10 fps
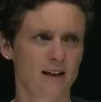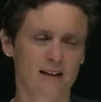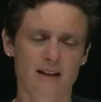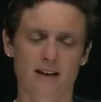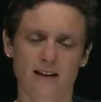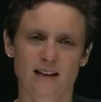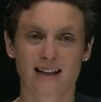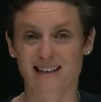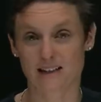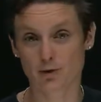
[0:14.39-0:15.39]
things
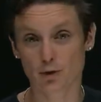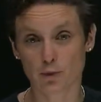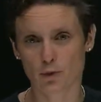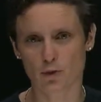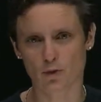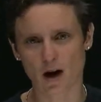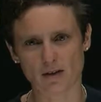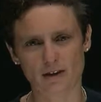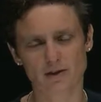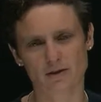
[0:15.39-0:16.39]
like
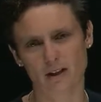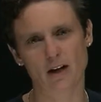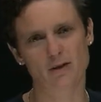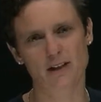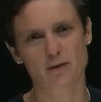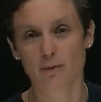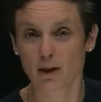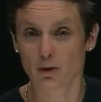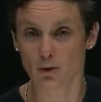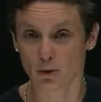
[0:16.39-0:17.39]
tubocurarine or nowadays
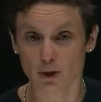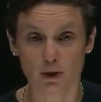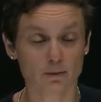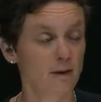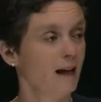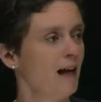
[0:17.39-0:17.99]
vecuronium,